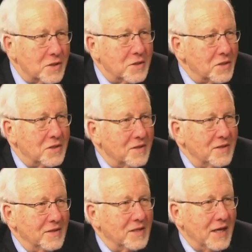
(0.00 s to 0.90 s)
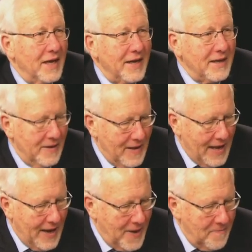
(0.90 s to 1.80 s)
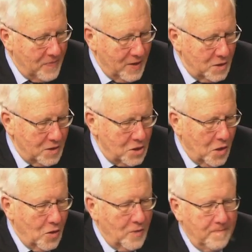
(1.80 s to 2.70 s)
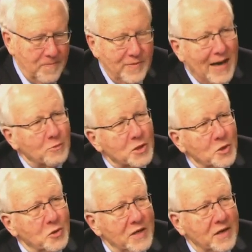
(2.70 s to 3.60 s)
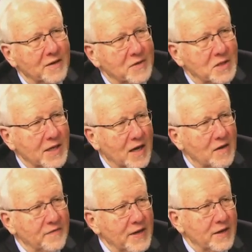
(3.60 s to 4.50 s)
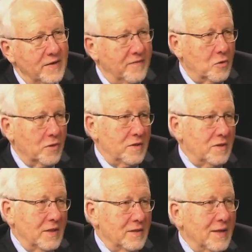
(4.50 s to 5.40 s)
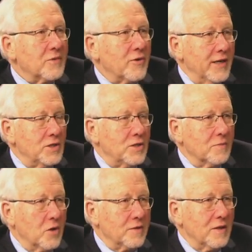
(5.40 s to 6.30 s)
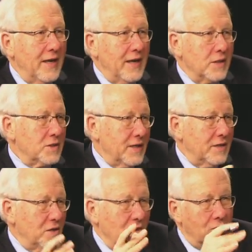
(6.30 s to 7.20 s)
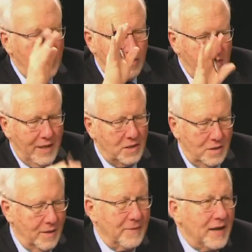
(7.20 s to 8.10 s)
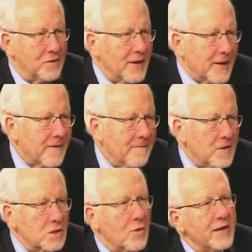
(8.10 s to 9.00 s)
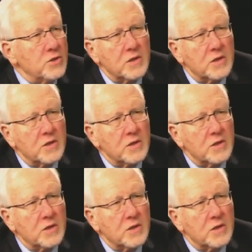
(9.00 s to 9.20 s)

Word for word: assistant DA um, so that was news in and of itself. And then, of course, uh, Democratic Chair Martha Laning said, you know, oh, that's a bad thing. So I took